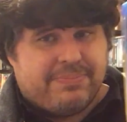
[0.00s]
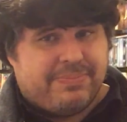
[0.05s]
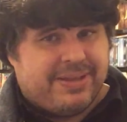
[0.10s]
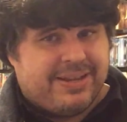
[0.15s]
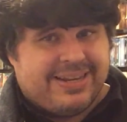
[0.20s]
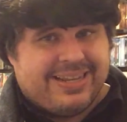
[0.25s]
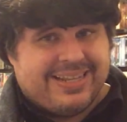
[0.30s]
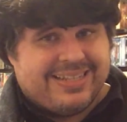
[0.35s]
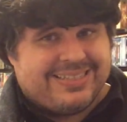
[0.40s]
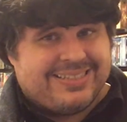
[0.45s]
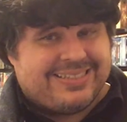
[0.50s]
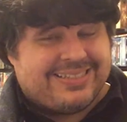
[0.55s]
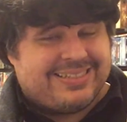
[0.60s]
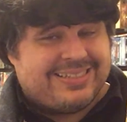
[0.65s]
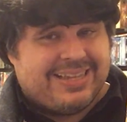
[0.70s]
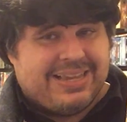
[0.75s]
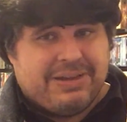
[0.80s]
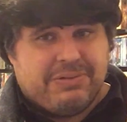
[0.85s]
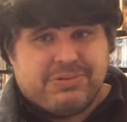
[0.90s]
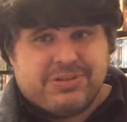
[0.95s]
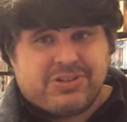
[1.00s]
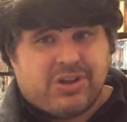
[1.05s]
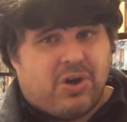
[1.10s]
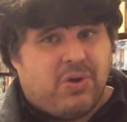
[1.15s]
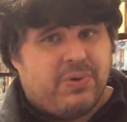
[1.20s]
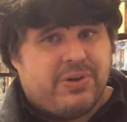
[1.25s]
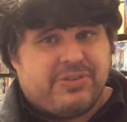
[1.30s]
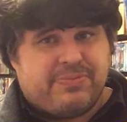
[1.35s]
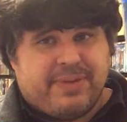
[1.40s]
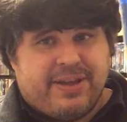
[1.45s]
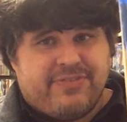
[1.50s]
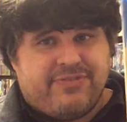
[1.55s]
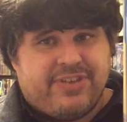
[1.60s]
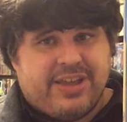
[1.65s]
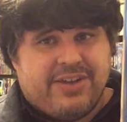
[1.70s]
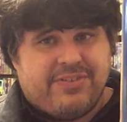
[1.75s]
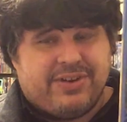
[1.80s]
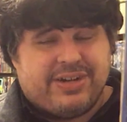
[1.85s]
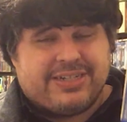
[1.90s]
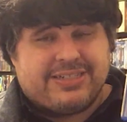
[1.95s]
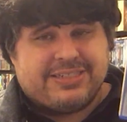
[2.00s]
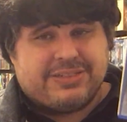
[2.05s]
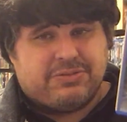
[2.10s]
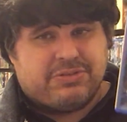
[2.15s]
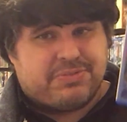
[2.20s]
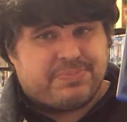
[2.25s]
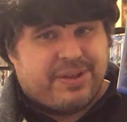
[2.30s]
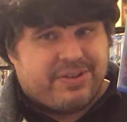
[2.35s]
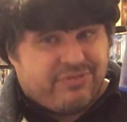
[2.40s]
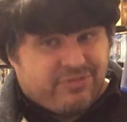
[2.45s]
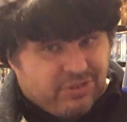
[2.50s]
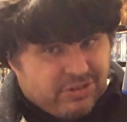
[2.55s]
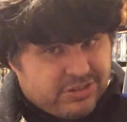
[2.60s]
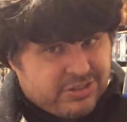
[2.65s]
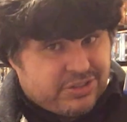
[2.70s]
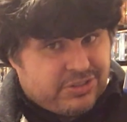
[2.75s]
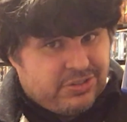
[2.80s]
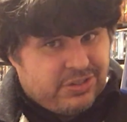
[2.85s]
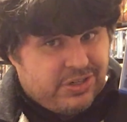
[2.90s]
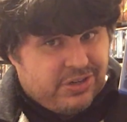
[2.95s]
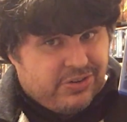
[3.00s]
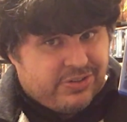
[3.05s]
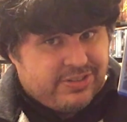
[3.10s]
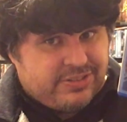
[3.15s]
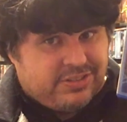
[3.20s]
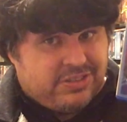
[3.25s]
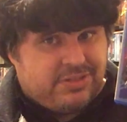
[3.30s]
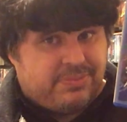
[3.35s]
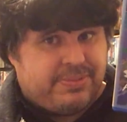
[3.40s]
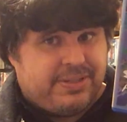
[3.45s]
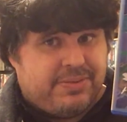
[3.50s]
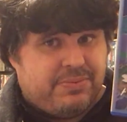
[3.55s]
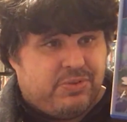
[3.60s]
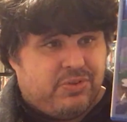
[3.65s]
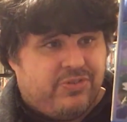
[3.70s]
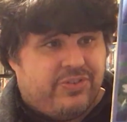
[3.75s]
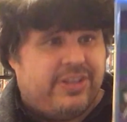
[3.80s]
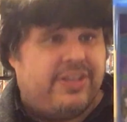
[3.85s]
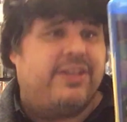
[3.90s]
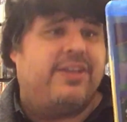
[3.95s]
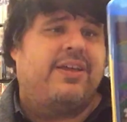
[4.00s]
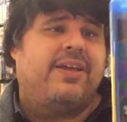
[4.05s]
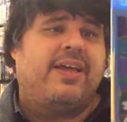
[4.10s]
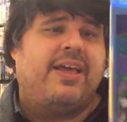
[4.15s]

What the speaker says: But it was always my favorite because it was my first Studio Ghibli movie.